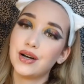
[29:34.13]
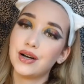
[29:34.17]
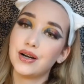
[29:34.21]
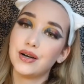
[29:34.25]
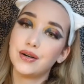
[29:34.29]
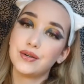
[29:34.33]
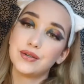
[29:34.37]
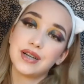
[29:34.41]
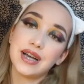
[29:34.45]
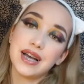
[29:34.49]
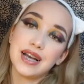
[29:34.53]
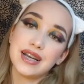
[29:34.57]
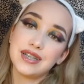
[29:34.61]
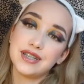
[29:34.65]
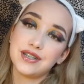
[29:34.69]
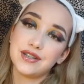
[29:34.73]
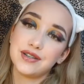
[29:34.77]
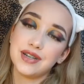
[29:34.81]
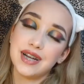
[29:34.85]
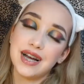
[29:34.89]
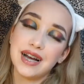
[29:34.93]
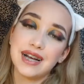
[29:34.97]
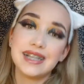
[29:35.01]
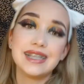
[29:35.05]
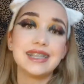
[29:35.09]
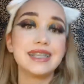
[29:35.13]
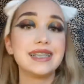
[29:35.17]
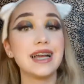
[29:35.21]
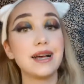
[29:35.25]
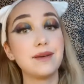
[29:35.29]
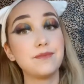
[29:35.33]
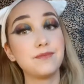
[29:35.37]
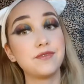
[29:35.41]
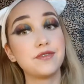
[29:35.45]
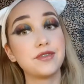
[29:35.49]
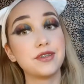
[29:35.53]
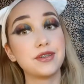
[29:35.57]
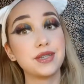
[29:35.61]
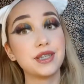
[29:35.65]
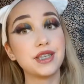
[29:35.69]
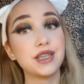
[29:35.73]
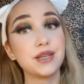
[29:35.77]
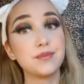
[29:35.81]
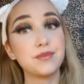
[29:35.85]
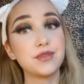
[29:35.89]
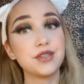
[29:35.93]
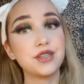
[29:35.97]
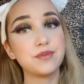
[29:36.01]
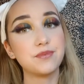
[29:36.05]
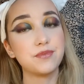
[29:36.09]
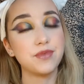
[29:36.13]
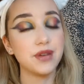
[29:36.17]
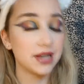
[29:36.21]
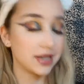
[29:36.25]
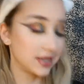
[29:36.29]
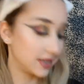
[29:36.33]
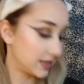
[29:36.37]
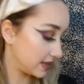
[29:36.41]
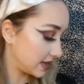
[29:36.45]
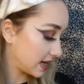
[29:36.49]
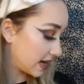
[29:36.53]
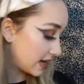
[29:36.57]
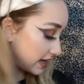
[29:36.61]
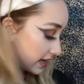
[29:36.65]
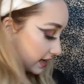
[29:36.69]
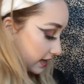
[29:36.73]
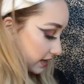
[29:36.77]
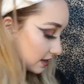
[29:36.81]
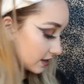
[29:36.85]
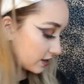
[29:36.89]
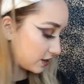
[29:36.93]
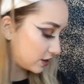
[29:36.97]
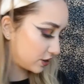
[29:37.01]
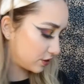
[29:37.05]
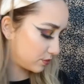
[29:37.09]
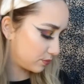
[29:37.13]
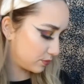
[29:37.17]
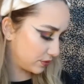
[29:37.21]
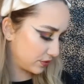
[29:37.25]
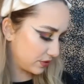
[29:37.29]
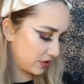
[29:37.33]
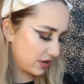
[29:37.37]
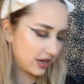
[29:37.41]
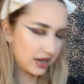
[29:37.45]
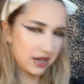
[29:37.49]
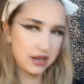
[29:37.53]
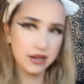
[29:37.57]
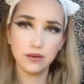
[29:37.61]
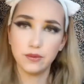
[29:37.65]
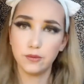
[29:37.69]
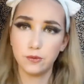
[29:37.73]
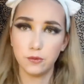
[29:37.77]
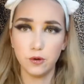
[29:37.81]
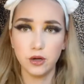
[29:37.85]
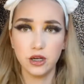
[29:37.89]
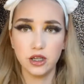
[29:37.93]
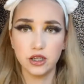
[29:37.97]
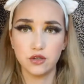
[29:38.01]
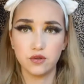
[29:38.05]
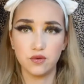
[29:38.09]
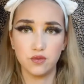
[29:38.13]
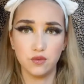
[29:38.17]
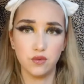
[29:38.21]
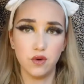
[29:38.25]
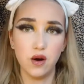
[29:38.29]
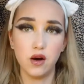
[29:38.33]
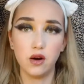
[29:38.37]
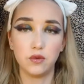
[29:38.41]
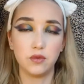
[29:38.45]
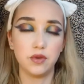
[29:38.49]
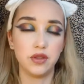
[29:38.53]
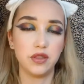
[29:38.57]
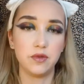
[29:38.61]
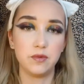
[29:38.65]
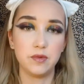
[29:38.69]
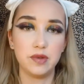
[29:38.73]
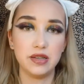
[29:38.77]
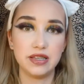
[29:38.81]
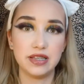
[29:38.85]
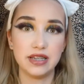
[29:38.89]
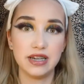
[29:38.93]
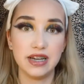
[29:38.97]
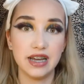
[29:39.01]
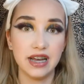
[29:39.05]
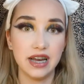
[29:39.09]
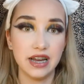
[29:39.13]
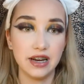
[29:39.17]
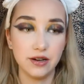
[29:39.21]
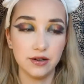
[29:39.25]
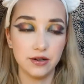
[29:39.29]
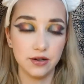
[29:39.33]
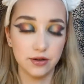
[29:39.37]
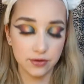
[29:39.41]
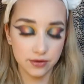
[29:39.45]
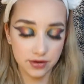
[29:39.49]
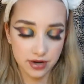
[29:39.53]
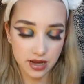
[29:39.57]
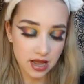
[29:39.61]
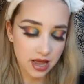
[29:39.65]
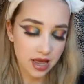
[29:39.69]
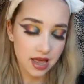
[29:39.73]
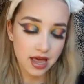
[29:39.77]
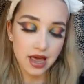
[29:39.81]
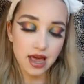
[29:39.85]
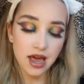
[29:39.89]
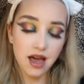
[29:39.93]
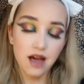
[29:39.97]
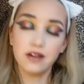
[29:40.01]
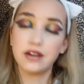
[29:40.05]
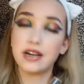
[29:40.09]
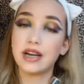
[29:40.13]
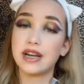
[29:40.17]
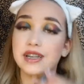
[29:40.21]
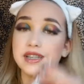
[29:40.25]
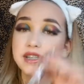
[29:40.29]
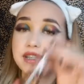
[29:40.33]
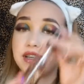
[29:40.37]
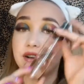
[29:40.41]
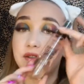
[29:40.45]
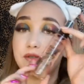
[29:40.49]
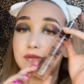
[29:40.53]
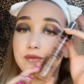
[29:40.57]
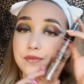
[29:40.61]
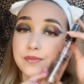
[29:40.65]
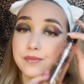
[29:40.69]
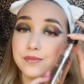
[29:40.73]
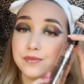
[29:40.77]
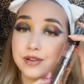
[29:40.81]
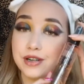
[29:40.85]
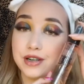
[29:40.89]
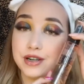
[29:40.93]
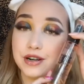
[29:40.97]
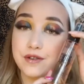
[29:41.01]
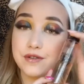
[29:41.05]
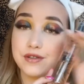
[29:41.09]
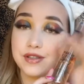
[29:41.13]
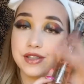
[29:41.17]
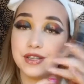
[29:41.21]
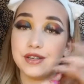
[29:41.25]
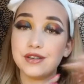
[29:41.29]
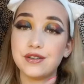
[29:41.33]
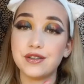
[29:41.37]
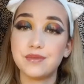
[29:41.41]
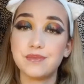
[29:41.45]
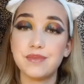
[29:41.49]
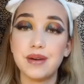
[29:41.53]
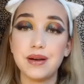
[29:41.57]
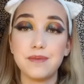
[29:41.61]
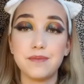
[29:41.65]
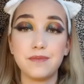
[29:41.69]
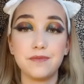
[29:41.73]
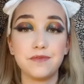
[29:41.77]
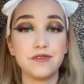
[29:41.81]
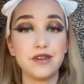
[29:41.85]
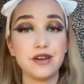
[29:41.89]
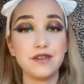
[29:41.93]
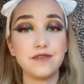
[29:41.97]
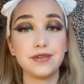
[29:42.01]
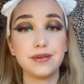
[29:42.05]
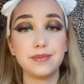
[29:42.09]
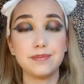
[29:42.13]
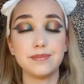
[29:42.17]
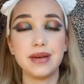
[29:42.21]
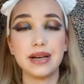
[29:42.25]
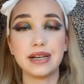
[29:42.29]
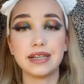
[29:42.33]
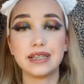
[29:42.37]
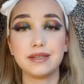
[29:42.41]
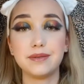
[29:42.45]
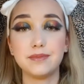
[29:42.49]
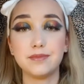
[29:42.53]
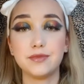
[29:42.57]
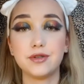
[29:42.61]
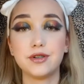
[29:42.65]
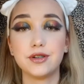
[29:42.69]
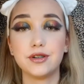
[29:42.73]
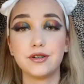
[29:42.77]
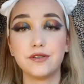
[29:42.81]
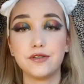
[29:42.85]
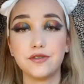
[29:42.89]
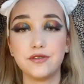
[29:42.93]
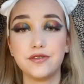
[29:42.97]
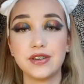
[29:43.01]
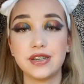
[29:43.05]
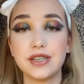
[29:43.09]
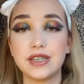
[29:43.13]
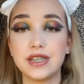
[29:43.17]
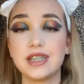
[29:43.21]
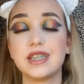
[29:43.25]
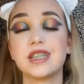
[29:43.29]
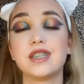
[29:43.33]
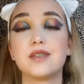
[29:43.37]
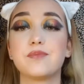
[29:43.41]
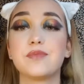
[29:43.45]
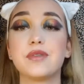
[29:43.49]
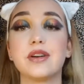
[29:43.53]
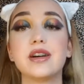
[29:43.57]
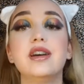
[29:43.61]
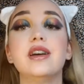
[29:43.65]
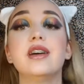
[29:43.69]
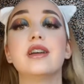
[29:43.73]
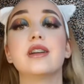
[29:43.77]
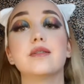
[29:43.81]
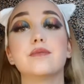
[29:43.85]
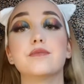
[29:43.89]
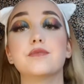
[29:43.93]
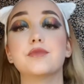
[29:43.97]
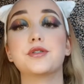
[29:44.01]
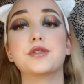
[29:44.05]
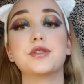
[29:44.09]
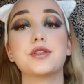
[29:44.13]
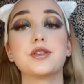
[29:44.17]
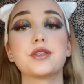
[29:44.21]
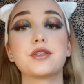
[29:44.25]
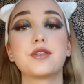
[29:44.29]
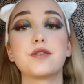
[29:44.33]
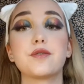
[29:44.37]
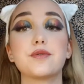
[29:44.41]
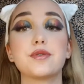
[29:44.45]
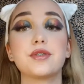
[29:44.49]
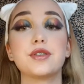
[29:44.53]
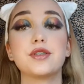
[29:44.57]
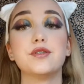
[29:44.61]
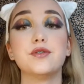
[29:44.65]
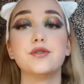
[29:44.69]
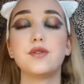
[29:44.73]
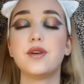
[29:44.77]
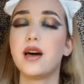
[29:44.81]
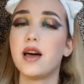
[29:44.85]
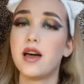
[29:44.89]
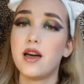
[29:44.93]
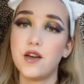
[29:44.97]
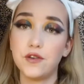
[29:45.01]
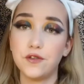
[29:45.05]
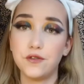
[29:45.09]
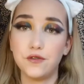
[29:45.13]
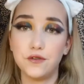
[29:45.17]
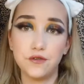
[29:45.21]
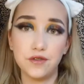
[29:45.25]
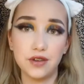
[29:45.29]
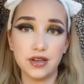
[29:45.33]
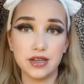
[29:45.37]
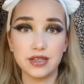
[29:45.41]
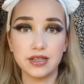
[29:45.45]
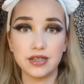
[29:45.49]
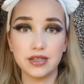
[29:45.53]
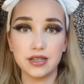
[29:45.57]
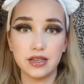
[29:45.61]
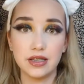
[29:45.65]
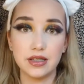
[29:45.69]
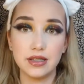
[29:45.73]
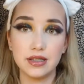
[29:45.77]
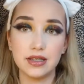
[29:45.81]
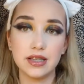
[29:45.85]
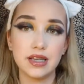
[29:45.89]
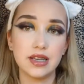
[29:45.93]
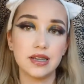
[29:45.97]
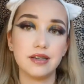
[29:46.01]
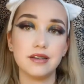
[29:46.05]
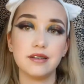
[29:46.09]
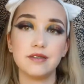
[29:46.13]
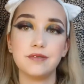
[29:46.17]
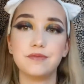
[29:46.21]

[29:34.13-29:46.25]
Okay, so now it's time for some setting spray. What is wrong with me today? I don't know. Okay, so we're going to use my favorite Max&More fixing spray, and I'm just going to fix it.